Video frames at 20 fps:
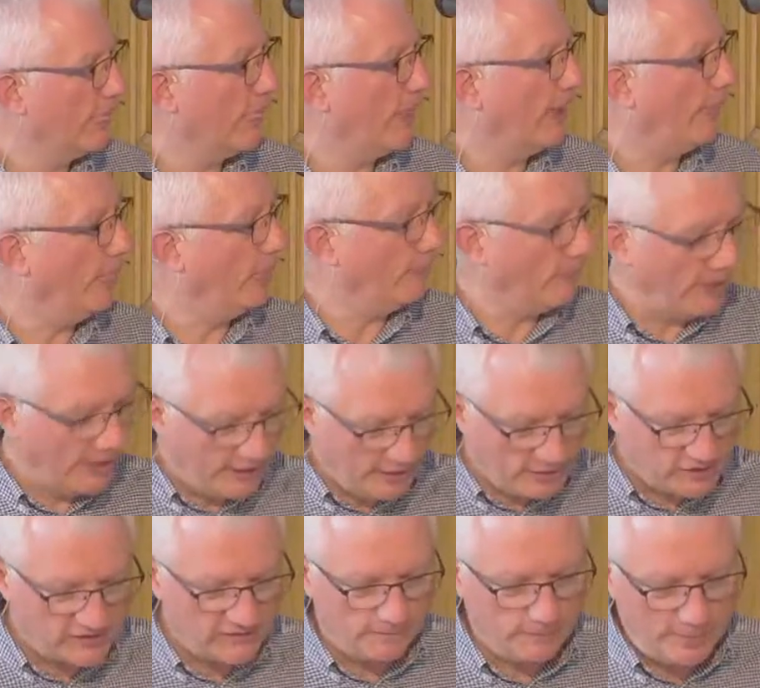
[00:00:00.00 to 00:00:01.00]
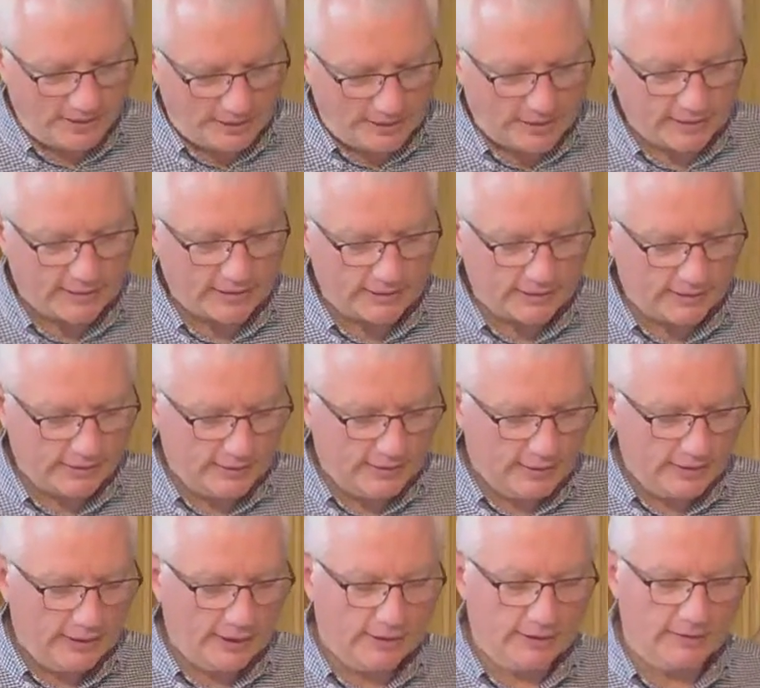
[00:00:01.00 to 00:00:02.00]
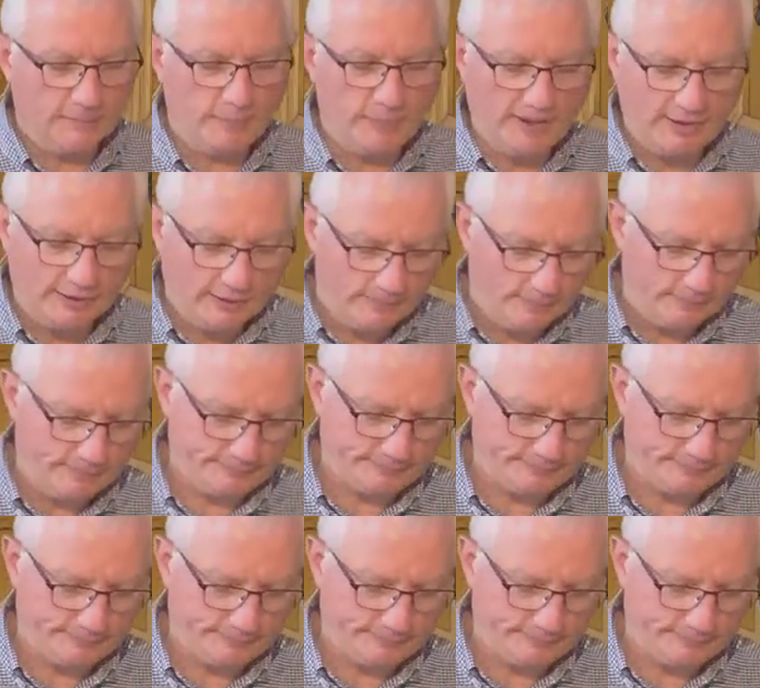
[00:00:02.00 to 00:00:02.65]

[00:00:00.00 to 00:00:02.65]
and the minds of Balak and Balaam.